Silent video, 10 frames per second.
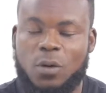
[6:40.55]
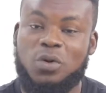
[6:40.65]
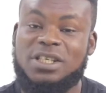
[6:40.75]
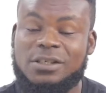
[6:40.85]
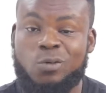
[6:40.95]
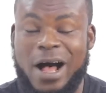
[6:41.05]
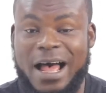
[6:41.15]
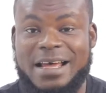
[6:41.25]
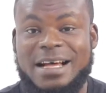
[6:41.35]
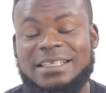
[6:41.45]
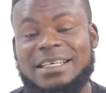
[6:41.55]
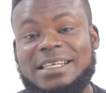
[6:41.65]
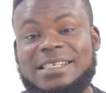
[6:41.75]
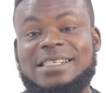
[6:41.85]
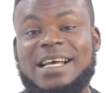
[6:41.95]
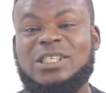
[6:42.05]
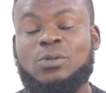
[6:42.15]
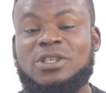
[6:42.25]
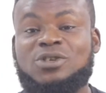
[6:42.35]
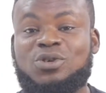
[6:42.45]
Which is why the easiest
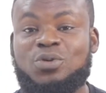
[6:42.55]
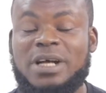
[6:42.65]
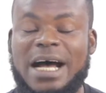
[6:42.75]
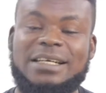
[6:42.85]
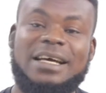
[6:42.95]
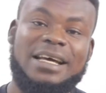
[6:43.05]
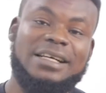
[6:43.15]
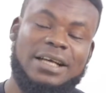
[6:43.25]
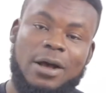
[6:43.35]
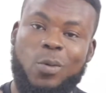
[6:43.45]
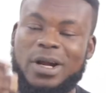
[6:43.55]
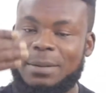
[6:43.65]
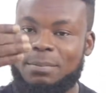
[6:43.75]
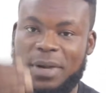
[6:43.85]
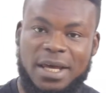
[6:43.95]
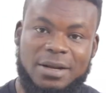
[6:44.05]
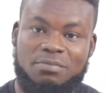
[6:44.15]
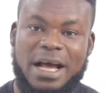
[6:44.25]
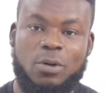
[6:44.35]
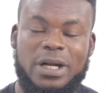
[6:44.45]
way to do that is when I'm
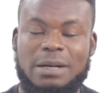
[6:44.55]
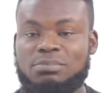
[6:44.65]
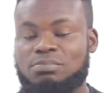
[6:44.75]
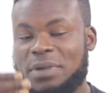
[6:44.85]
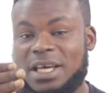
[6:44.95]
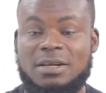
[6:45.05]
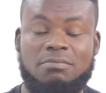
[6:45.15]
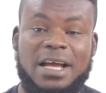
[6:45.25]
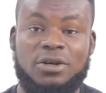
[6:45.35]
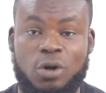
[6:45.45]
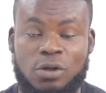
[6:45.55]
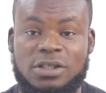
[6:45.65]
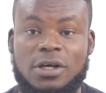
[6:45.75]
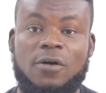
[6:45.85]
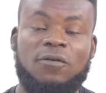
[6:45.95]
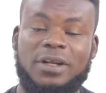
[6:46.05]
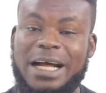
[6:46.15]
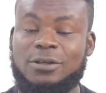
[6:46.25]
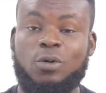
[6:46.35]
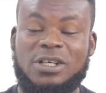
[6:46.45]
making my notes for
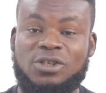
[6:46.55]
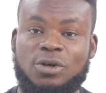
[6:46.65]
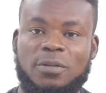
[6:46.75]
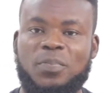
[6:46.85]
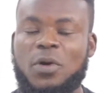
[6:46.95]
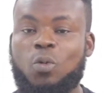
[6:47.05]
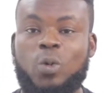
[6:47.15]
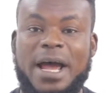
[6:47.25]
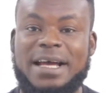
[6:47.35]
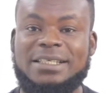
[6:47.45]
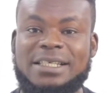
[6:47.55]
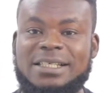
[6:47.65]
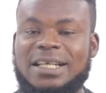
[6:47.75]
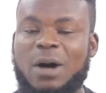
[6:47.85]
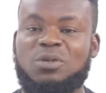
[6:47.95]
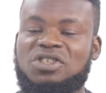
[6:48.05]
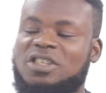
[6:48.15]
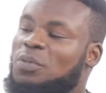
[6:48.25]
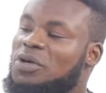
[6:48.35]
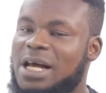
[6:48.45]
that question, where it is, I would
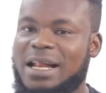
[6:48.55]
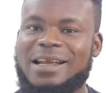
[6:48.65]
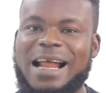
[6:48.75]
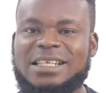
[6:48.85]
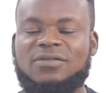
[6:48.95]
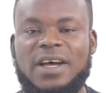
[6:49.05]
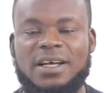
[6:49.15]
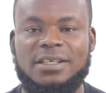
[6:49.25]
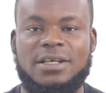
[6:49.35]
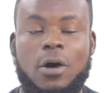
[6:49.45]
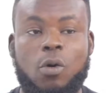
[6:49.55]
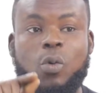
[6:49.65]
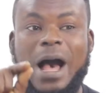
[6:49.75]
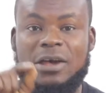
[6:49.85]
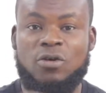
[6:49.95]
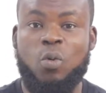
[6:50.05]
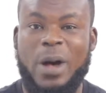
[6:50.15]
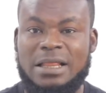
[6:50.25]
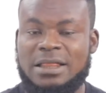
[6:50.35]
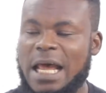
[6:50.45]
just put Las Vegas. Why you
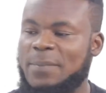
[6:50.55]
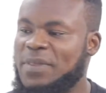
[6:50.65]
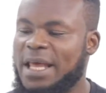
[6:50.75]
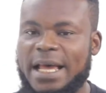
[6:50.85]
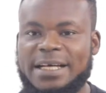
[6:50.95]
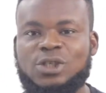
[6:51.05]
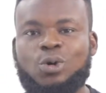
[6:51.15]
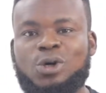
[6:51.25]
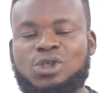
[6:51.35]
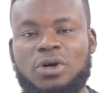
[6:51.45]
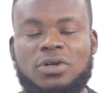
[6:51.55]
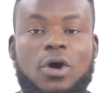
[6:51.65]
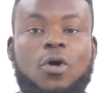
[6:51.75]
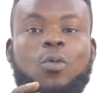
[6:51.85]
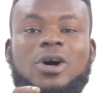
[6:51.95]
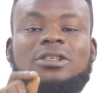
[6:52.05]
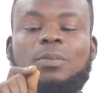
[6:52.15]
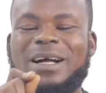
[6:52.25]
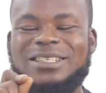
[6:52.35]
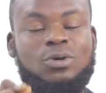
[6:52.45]
went there, excursion. What to
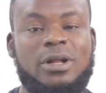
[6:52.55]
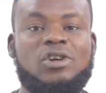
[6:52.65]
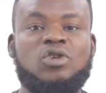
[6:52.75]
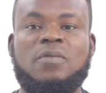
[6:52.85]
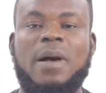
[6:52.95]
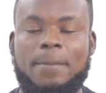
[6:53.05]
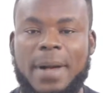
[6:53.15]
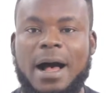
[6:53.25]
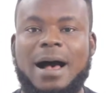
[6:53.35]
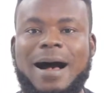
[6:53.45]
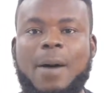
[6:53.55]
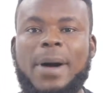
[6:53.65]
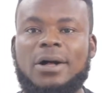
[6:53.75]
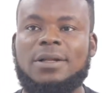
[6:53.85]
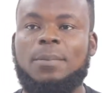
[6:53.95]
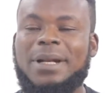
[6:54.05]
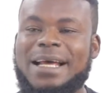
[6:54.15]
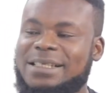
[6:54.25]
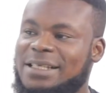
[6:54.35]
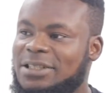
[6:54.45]
particularly remember about the
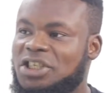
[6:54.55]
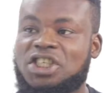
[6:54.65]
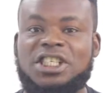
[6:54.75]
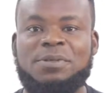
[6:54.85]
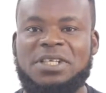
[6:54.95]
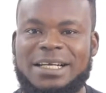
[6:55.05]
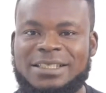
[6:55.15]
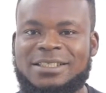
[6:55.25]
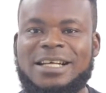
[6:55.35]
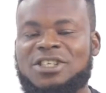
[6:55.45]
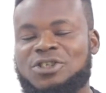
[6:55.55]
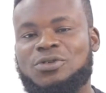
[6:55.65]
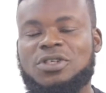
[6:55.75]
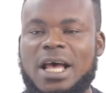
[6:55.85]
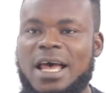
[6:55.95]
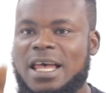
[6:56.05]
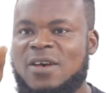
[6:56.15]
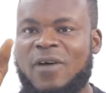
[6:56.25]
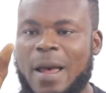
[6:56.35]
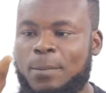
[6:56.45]
place, the Egyptian statues.
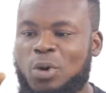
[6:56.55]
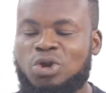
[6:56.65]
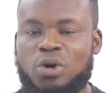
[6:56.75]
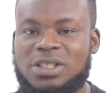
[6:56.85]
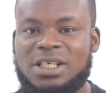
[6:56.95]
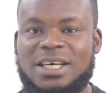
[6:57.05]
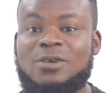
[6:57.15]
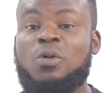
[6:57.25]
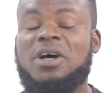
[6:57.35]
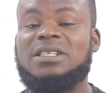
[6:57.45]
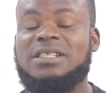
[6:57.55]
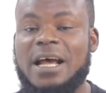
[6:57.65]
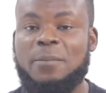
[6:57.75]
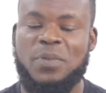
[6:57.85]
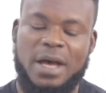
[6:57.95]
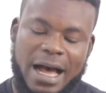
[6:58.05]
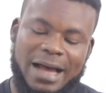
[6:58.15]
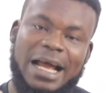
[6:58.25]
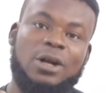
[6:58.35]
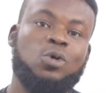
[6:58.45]
If I put those keywords there
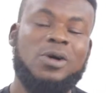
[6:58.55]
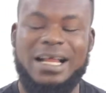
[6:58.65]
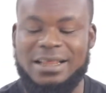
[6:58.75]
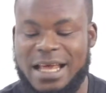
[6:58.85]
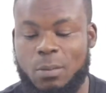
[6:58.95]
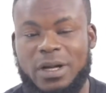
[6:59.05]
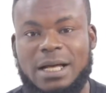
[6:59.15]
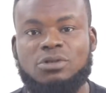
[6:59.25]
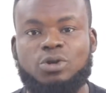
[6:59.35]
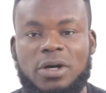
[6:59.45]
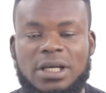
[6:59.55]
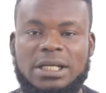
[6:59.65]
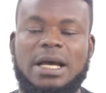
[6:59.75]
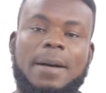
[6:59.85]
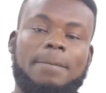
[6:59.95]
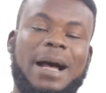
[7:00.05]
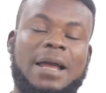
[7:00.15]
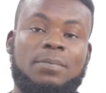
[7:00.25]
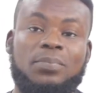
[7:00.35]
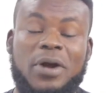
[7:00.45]
and I look at them when I'm talking,
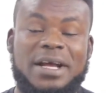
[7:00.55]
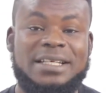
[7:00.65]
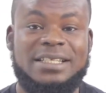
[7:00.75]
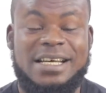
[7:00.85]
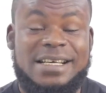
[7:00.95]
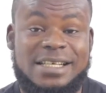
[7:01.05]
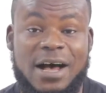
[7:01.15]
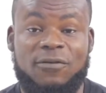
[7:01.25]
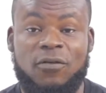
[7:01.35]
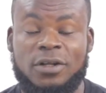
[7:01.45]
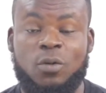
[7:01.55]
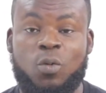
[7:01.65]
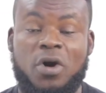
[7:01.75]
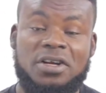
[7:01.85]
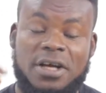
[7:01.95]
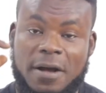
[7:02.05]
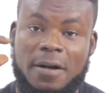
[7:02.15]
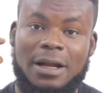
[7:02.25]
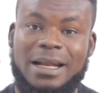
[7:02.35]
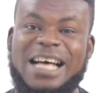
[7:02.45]
it is easier for the word
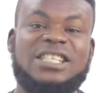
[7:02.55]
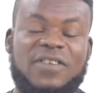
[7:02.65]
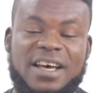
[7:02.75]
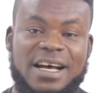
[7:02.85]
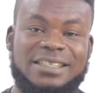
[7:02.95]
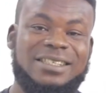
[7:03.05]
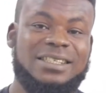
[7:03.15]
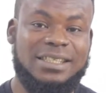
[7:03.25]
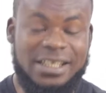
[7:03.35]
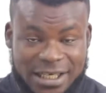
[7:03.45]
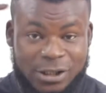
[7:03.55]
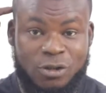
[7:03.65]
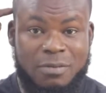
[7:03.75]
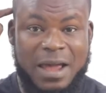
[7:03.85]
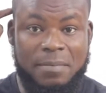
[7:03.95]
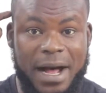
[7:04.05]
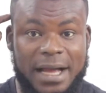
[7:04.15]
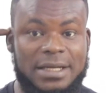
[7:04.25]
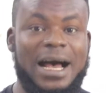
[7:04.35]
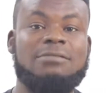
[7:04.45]
Las Vegas to sink into my
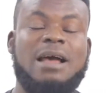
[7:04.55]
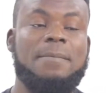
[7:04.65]
mind, and my